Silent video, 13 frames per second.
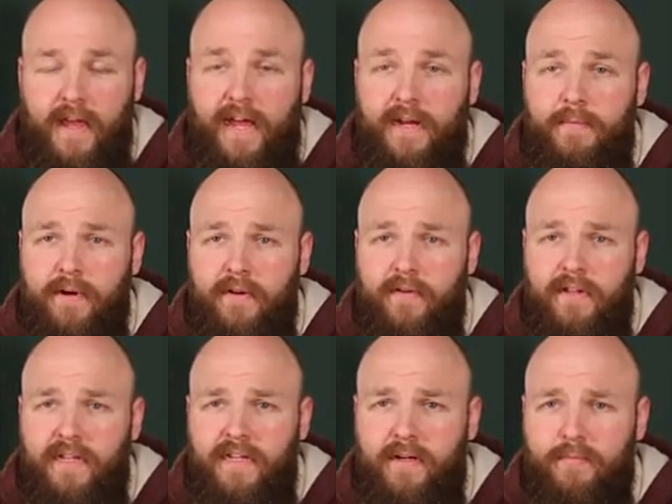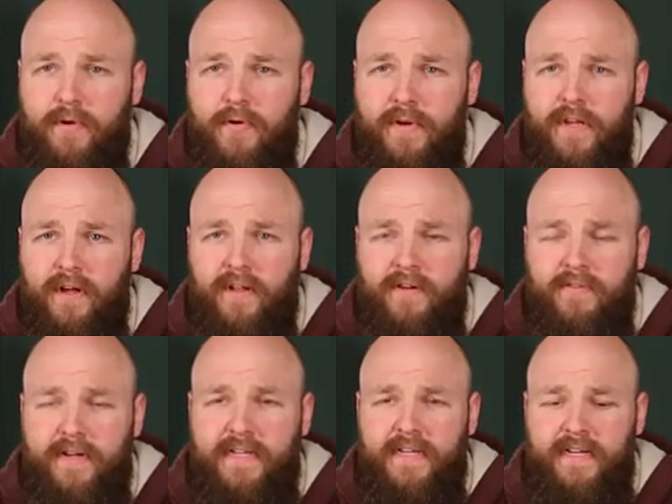and apparently a brewery
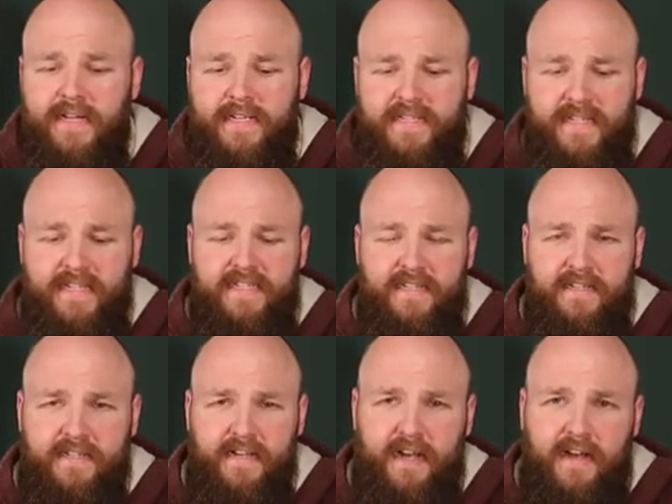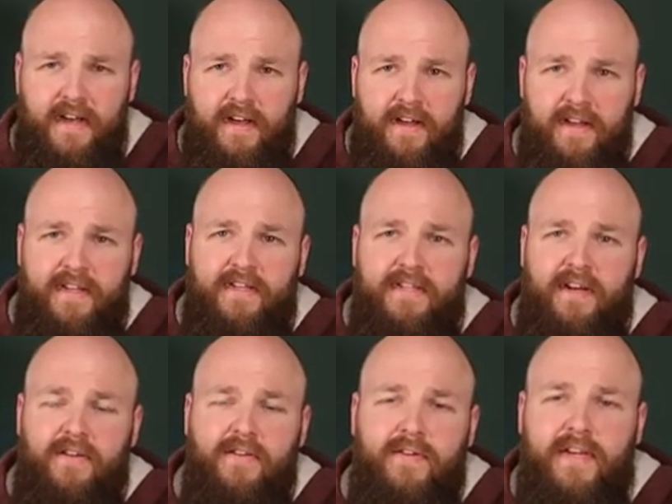already existed in
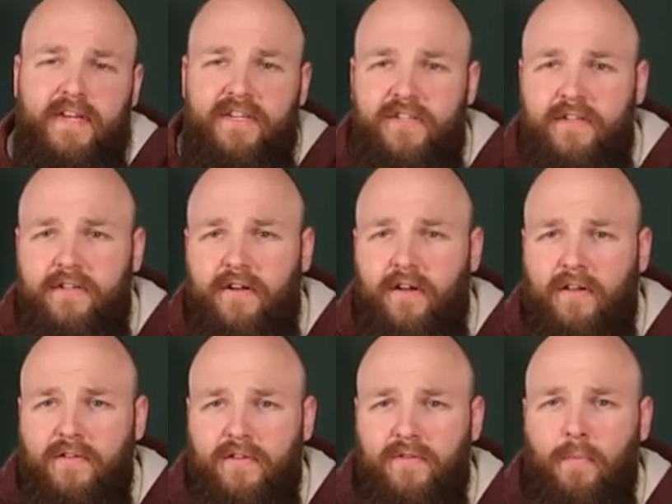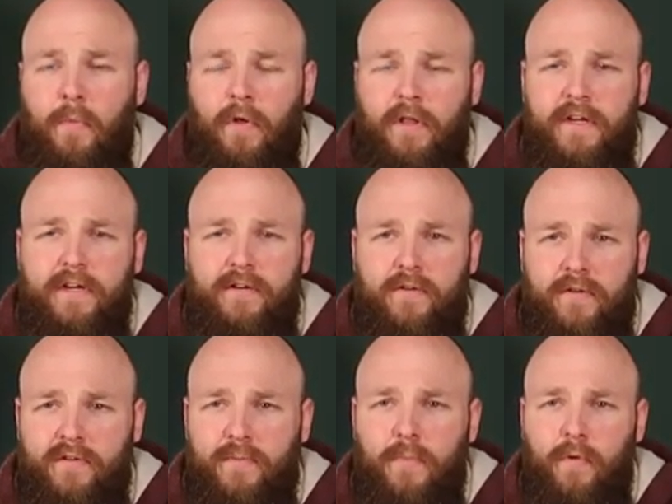their location called Het Molleke
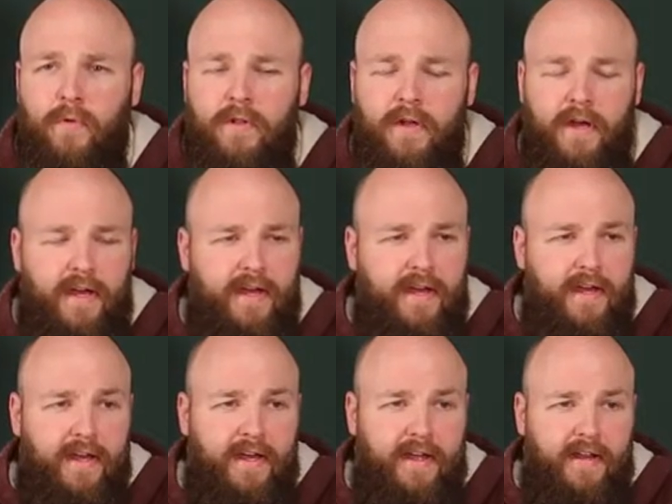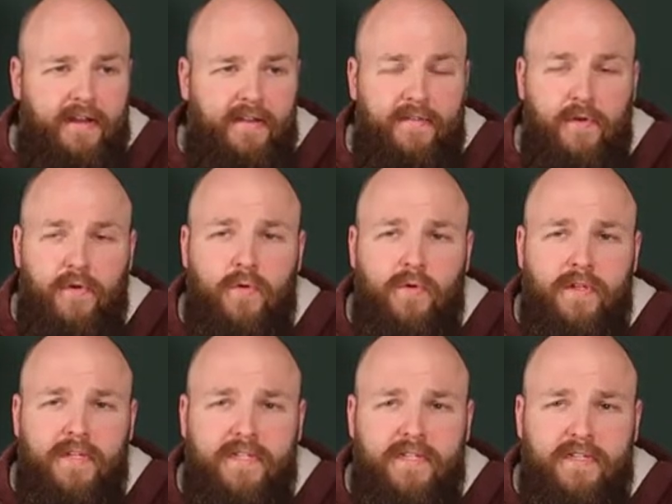or the Mole. and if you
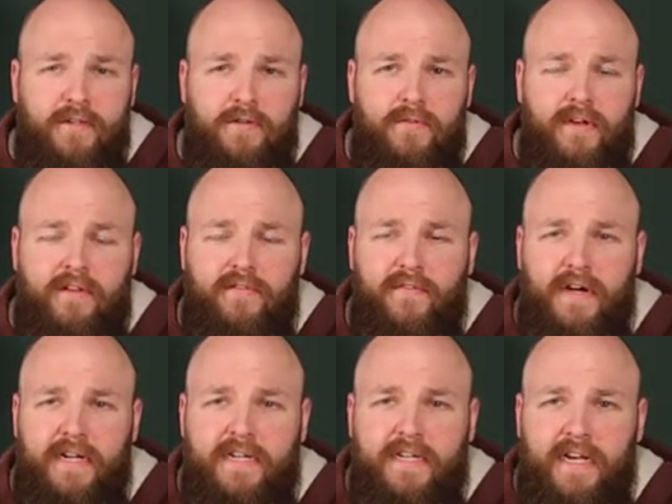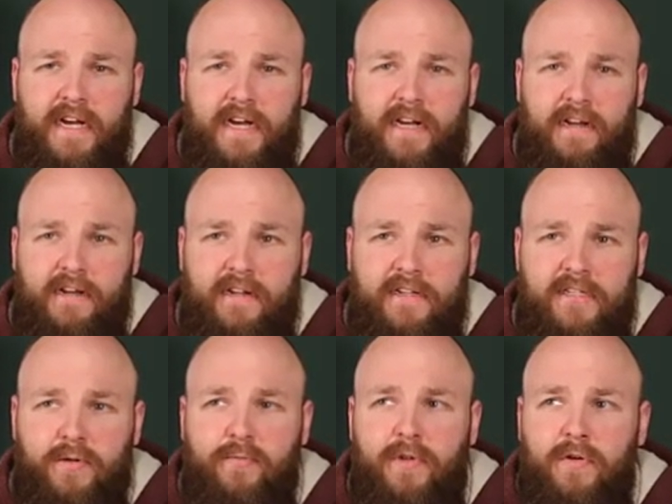google it you can find uh,
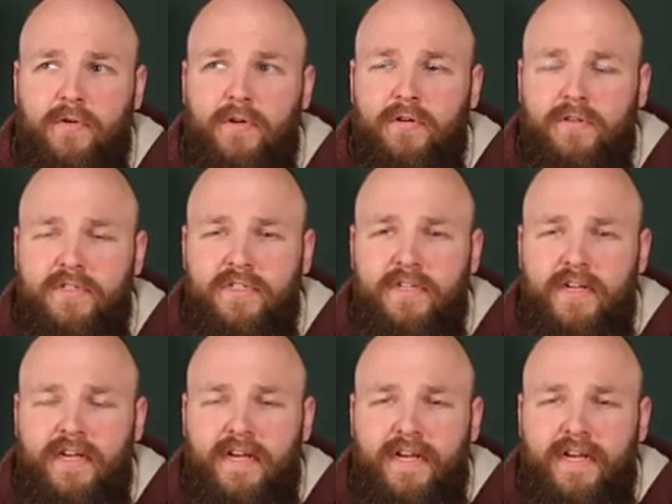some logos